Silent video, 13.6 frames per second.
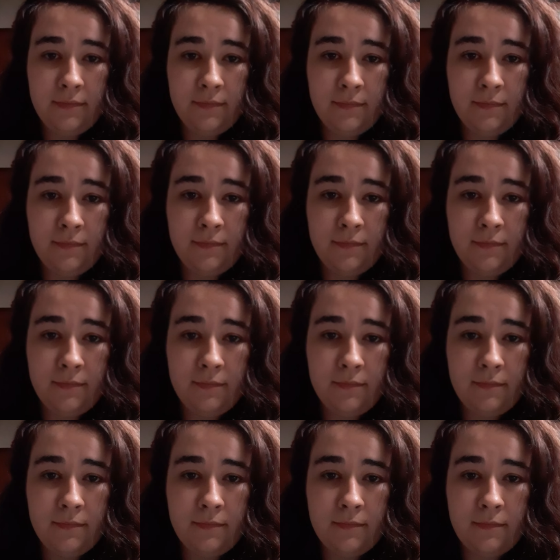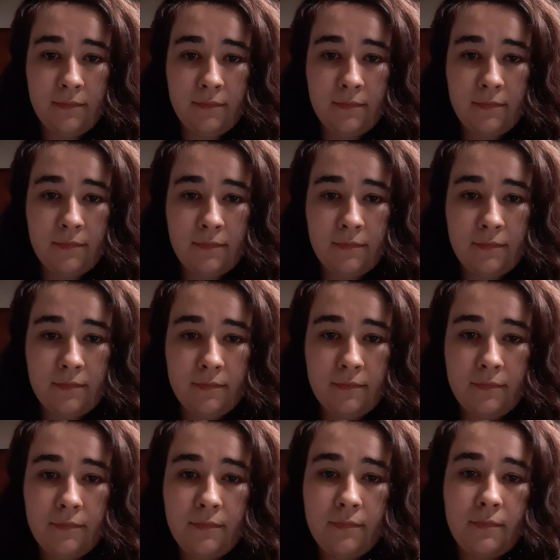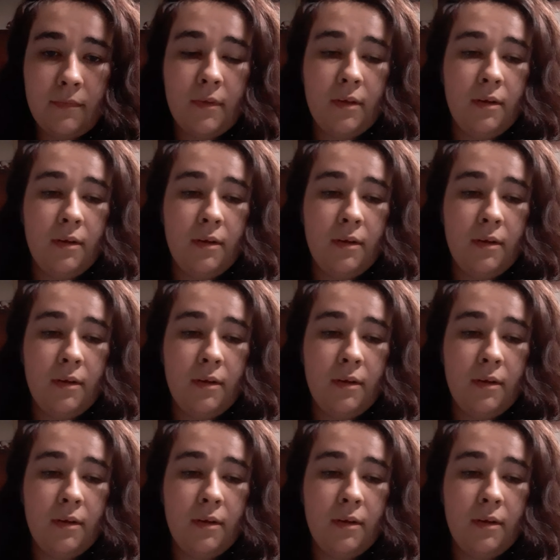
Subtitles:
(silence)